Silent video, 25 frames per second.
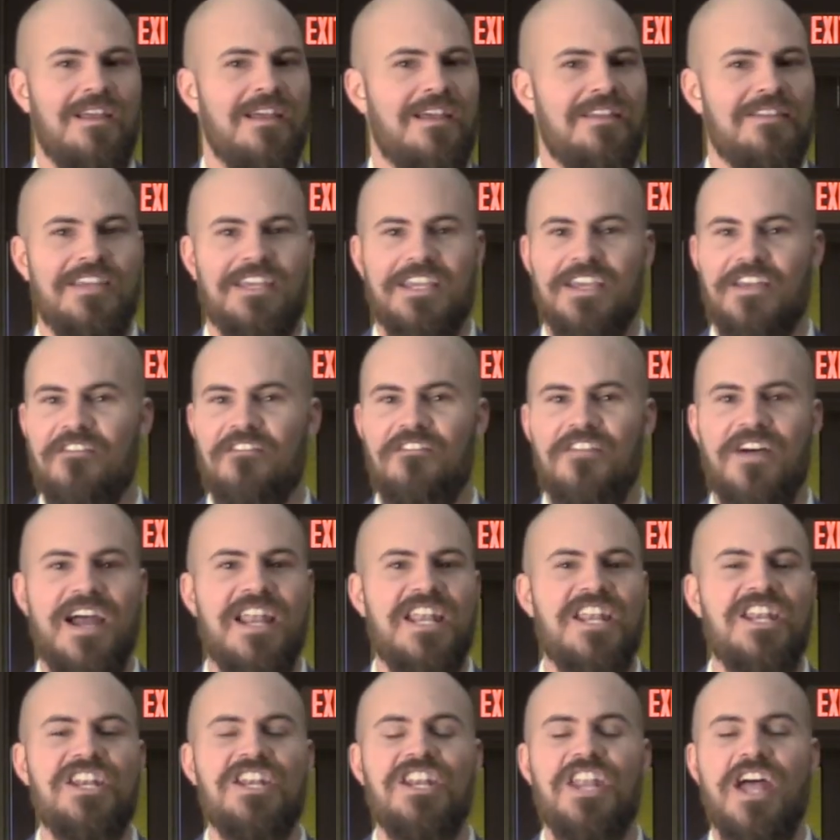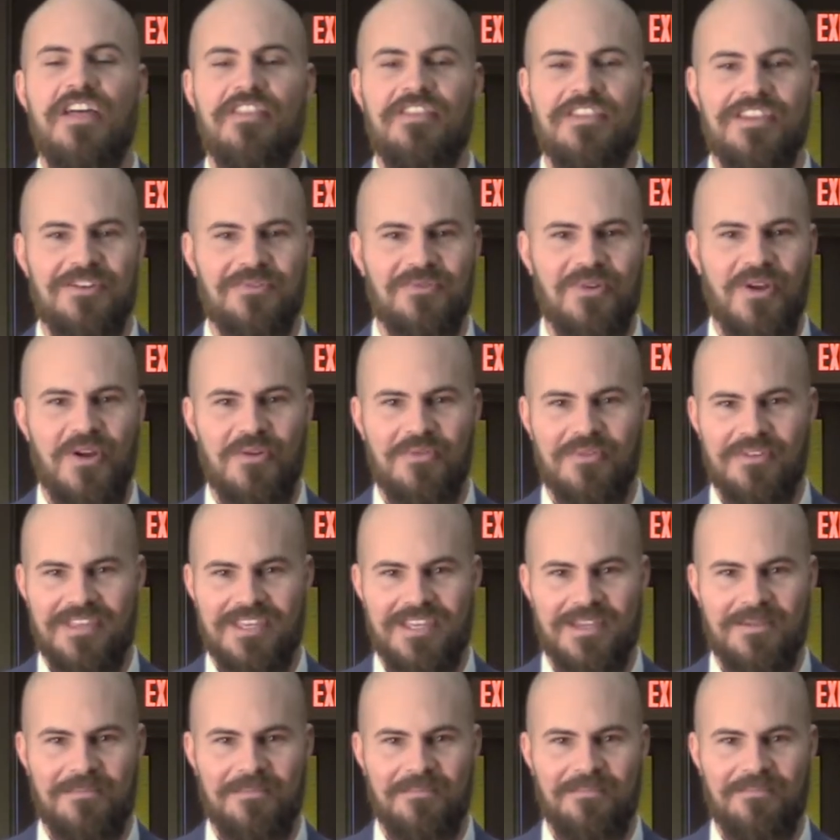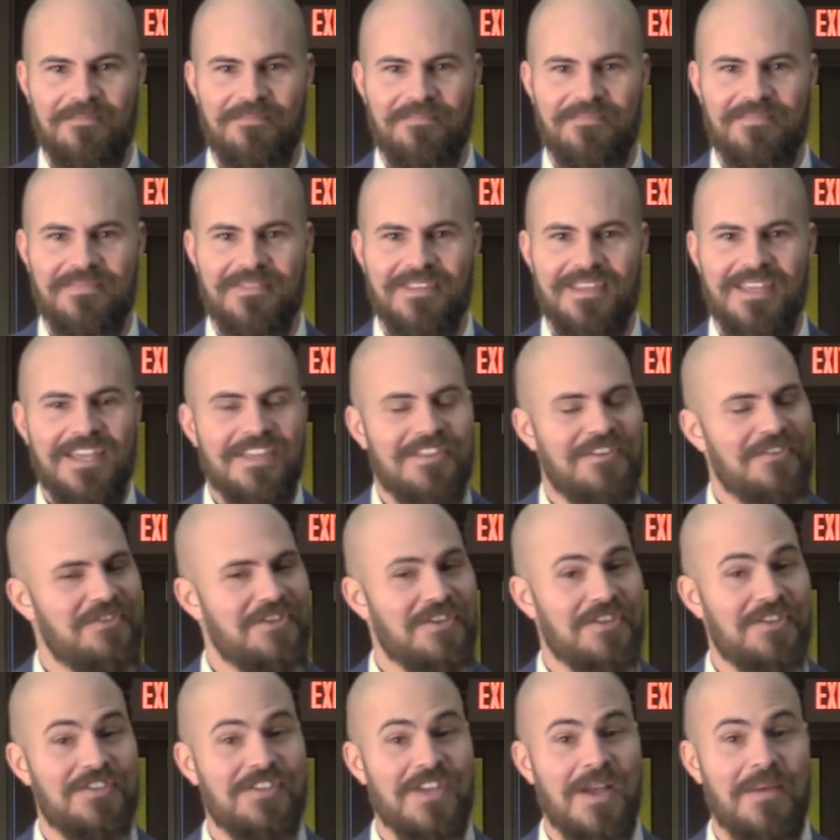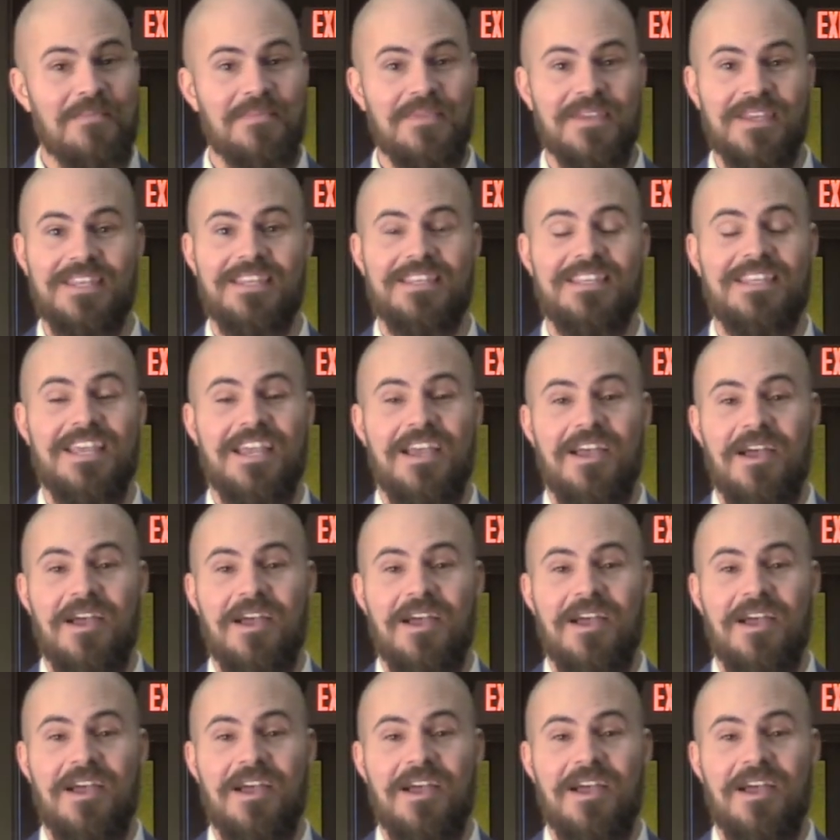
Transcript: they could find nothing wrong with him. There's just something